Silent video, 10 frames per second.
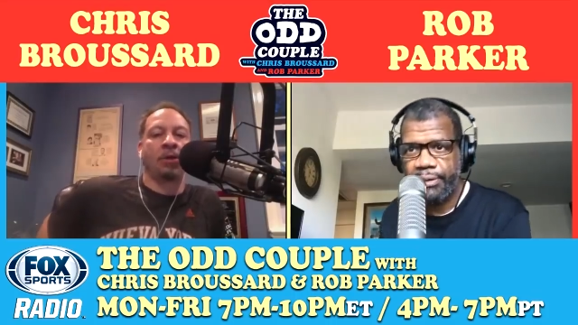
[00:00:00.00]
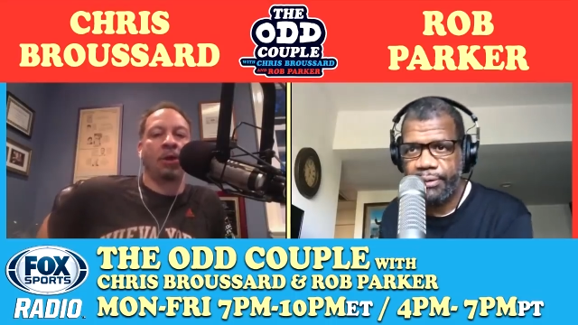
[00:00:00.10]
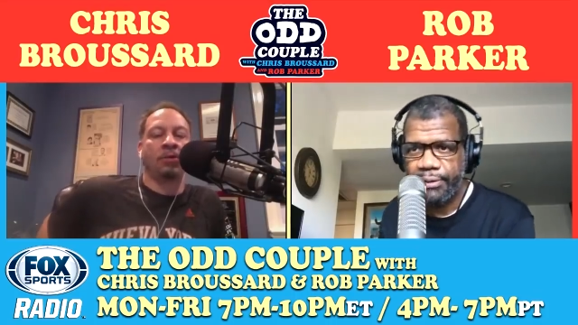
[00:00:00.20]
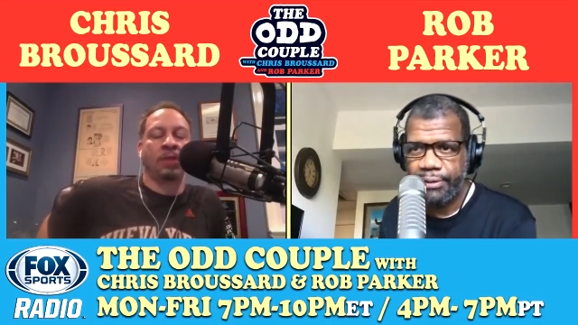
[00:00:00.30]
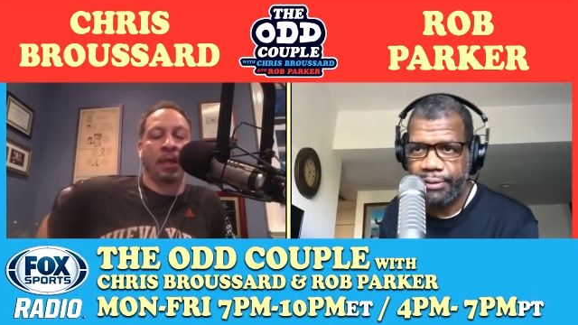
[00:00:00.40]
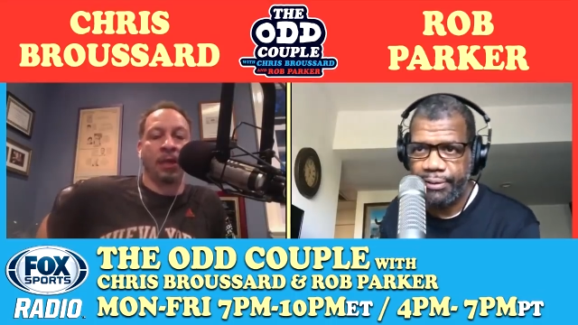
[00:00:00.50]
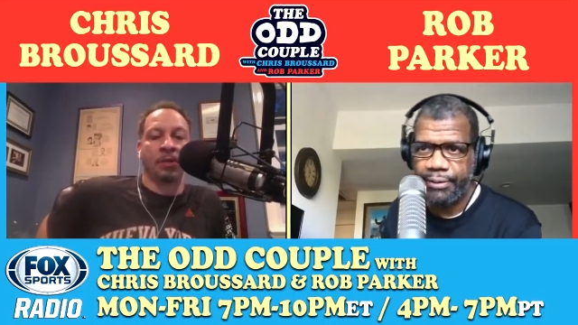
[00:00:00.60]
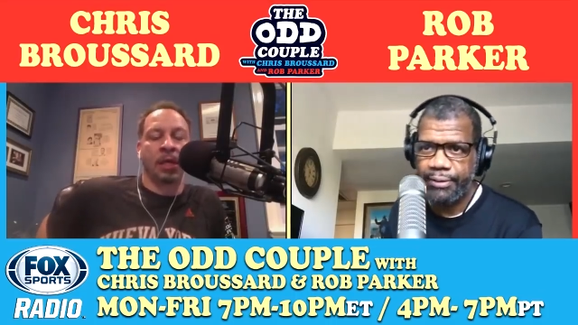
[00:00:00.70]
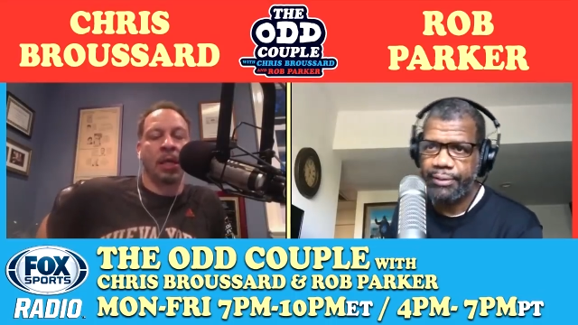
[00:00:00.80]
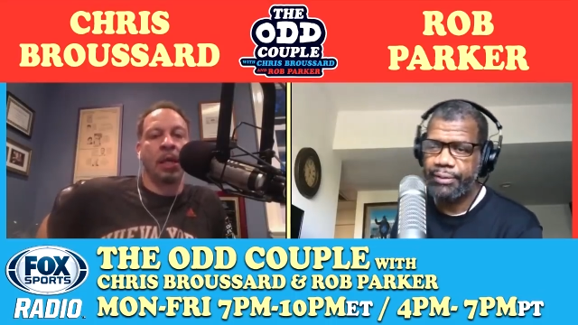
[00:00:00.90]

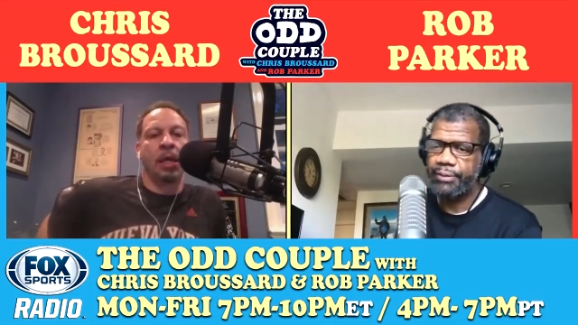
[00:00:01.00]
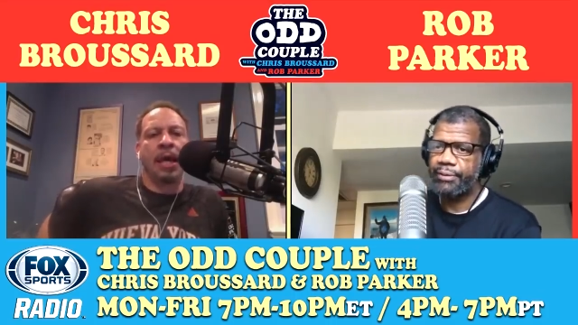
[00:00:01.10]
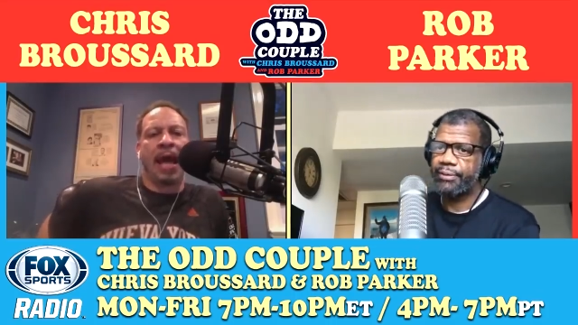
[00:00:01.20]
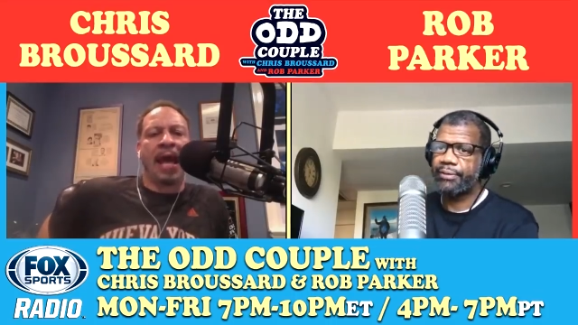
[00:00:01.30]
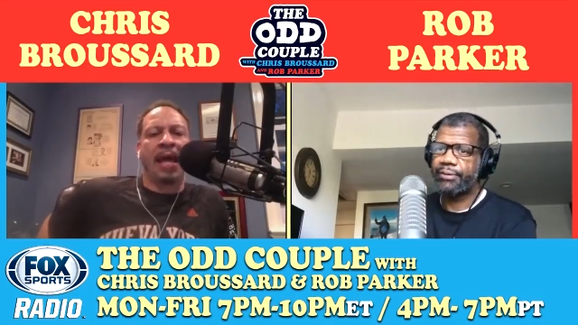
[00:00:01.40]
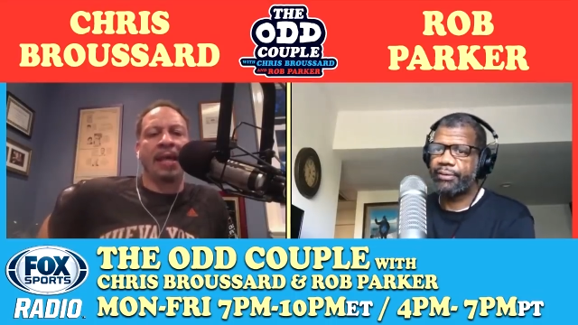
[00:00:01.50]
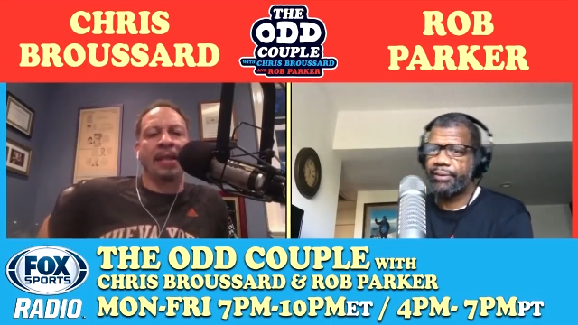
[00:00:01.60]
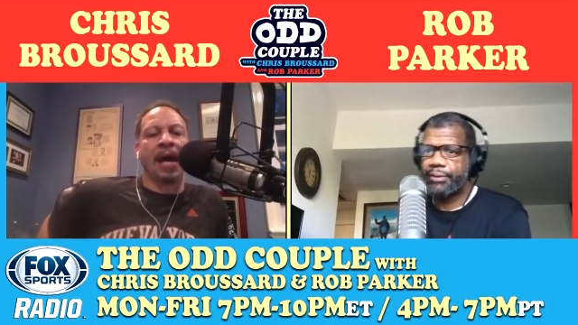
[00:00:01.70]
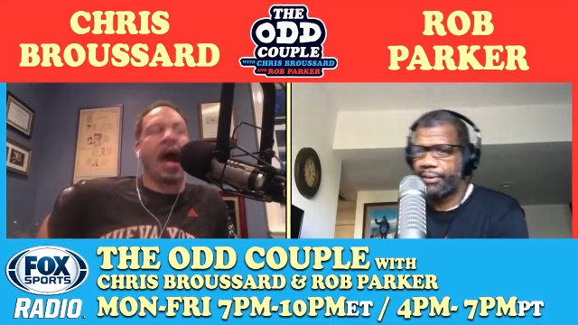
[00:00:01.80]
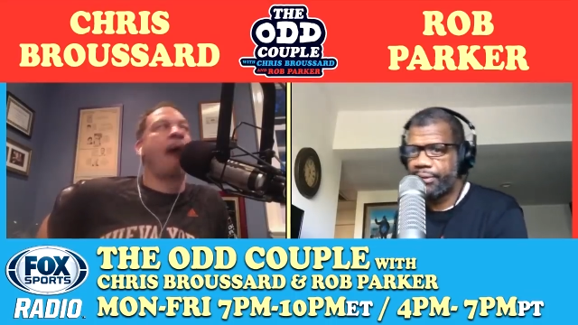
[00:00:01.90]
Speaker 1: hotels. And
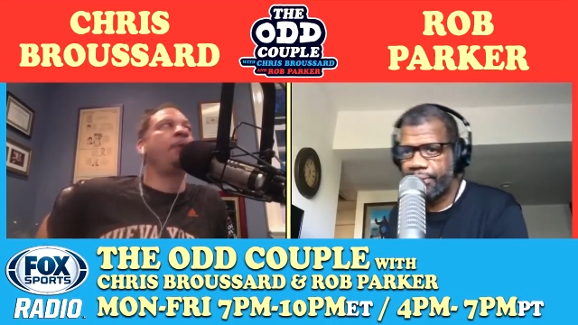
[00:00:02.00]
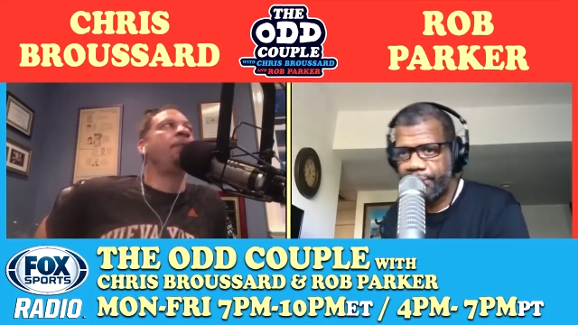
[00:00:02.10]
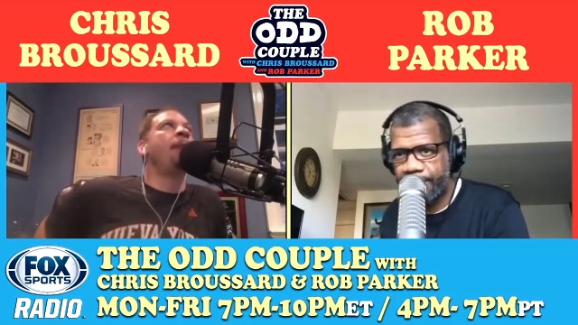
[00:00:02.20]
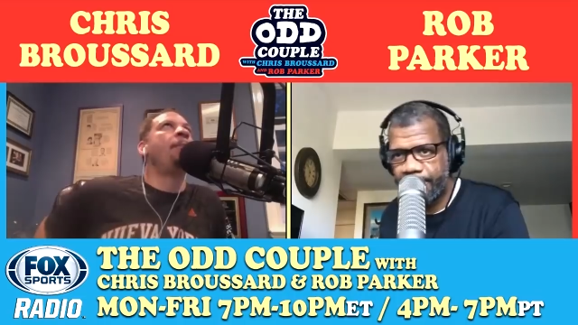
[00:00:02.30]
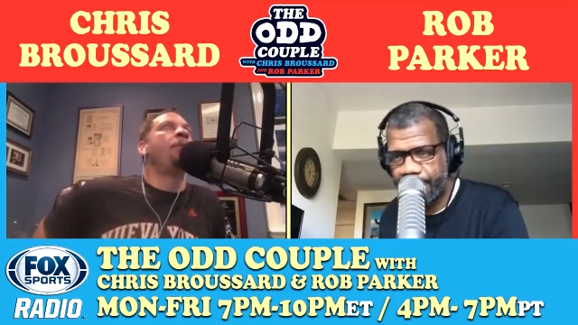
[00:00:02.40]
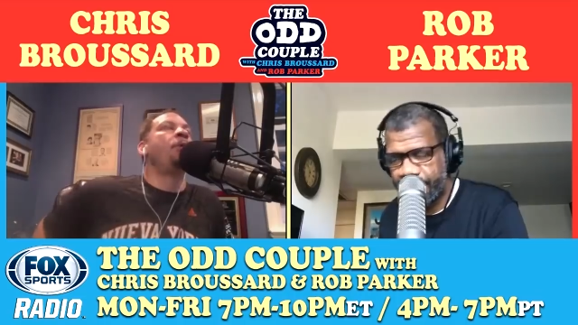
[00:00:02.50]
uh, I remember